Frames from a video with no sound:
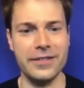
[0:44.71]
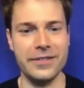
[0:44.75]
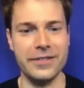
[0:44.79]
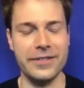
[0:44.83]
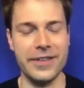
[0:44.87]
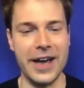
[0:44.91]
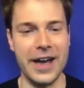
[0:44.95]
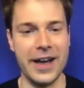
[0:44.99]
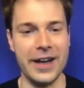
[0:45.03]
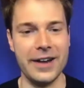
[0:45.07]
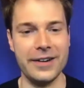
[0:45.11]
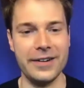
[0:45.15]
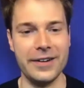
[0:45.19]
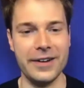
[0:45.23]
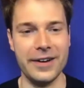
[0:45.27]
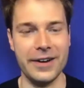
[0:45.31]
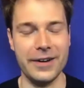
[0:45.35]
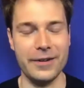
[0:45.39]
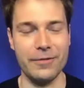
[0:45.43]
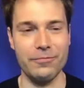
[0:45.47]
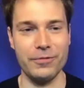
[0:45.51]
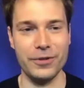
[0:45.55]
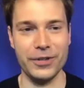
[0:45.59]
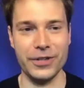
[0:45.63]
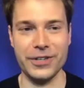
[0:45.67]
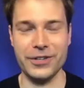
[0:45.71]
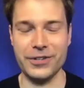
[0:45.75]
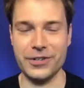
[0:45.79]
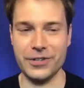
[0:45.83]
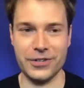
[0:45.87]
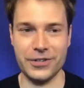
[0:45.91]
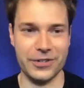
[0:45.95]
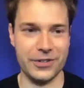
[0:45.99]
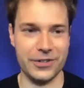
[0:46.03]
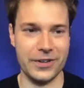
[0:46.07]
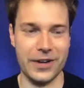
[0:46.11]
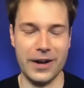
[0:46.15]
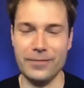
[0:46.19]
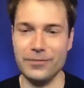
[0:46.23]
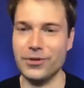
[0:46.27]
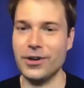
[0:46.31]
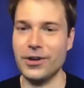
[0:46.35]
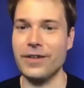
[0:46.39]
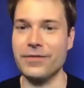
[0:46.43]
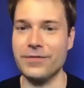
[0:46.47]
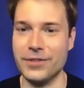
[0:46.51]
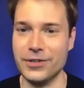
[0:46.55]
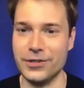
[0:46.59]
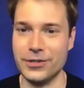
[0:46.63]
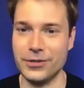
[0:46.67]
that uh, really just comes
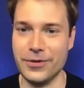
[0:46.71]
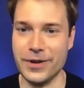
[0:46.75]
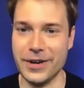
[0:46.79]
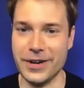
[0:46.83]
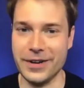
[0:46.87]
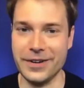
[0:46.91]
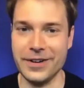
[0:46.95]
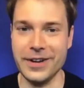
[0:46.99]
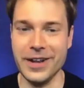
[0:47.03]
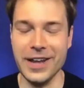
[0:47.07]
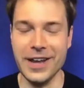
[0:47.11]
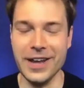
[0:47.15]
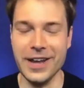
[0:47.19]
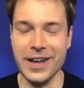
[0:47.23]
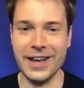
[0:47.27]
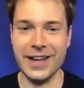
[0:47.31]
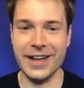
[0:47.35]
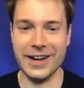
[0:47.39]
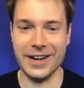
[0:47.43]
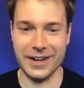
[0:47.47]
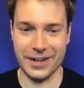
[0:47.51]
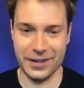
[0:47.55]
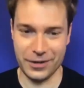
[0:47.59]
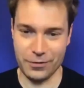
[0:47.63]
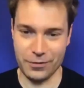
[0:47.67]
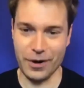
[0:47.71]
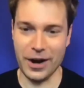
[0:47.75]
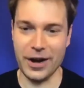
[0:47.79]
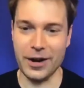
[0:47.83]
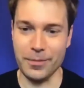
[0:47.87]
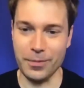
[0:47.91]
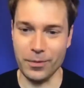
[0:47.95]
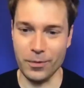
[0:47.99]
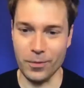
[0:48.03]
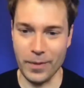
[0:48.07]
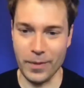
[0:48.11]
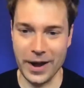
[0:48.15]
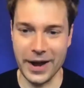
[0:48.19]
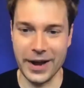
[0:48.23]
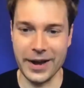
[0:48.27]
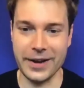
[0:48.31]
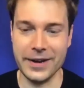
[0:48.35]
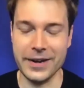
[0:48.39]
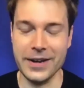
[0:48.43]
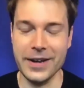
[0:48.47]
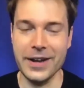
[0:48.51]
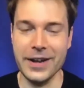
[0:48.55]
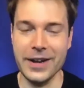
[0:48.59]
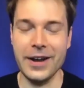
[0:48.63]
off the screen in an incredible way.